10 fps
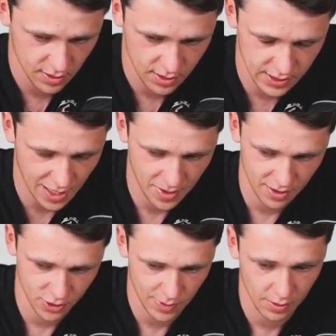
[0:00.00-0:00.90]
Same here
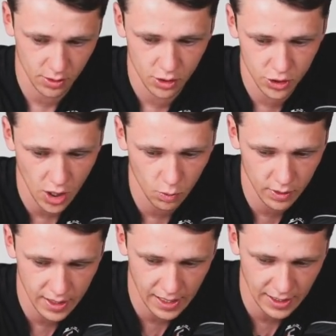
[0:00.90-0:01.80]
as well. So
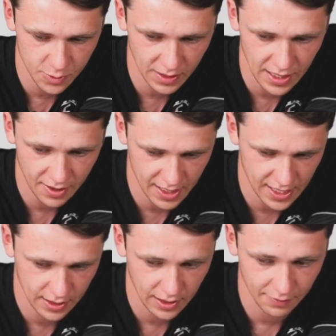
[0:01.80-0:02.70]
in this middle area
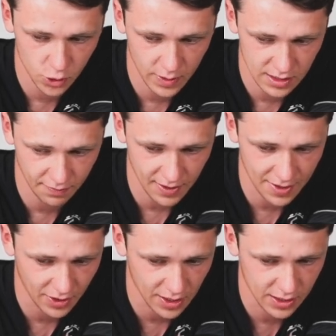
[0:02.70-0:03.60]
here, they'll have
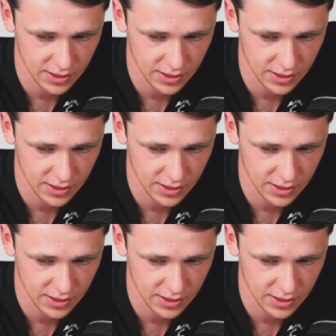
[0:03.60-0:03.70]
25 yards.